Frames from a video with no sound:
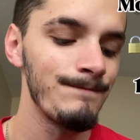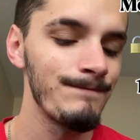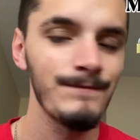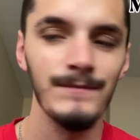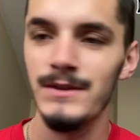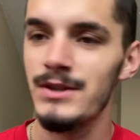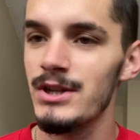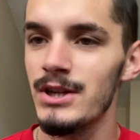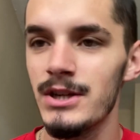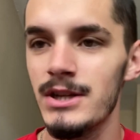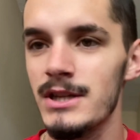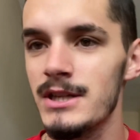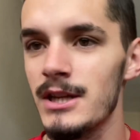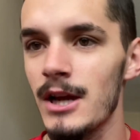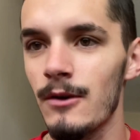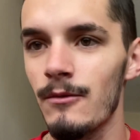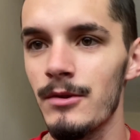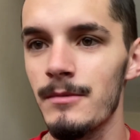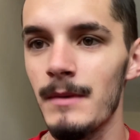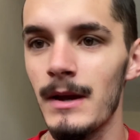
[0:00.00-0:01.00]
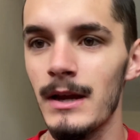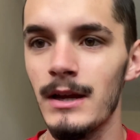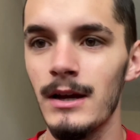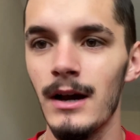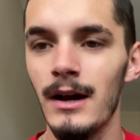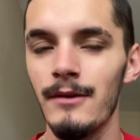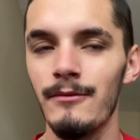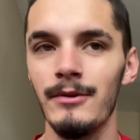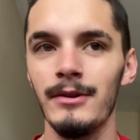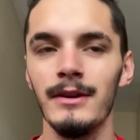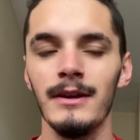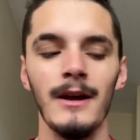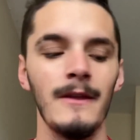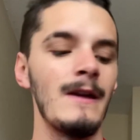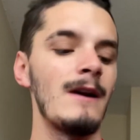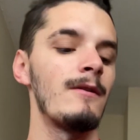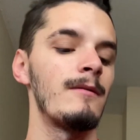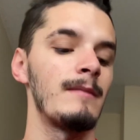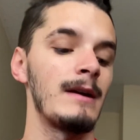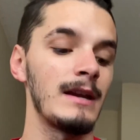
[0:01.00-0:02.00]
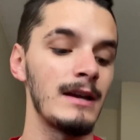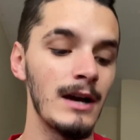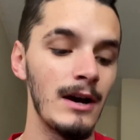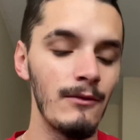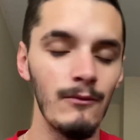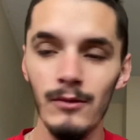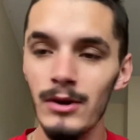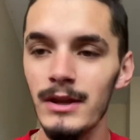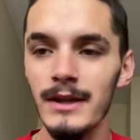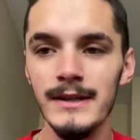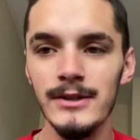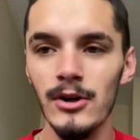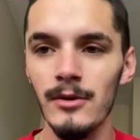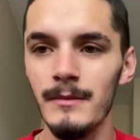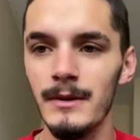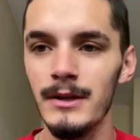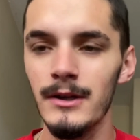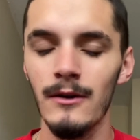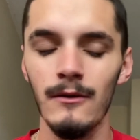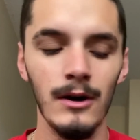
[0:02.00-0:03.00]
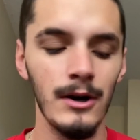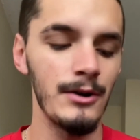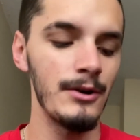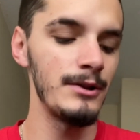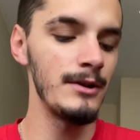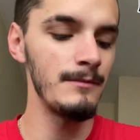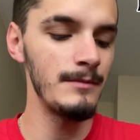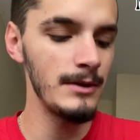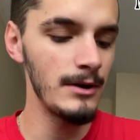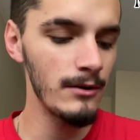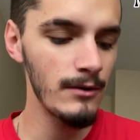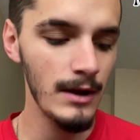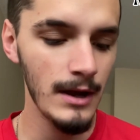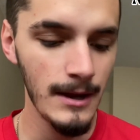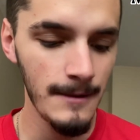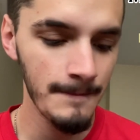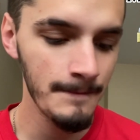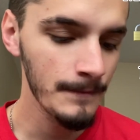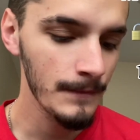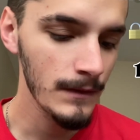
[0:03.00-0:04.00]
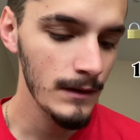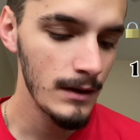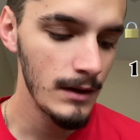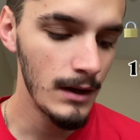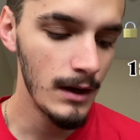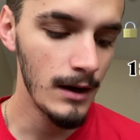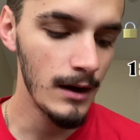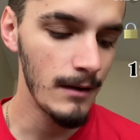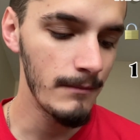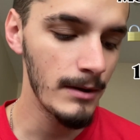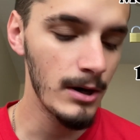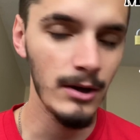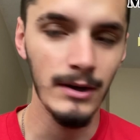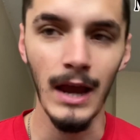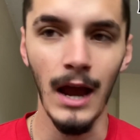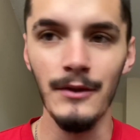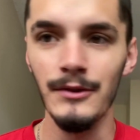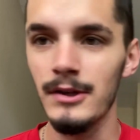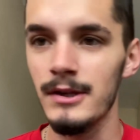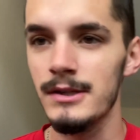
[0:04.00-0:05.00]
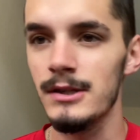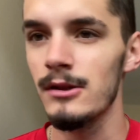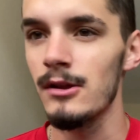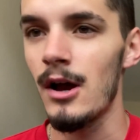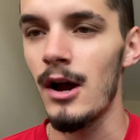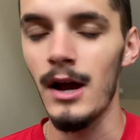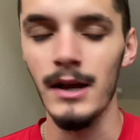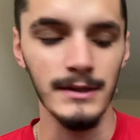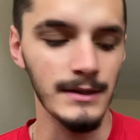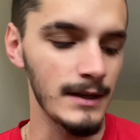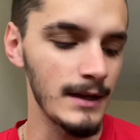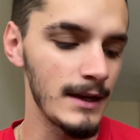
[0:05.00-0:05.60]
Should have just stuck with my gut, really, on that one. My gut really told me to go under on the PRA, but I'll count it as a loss.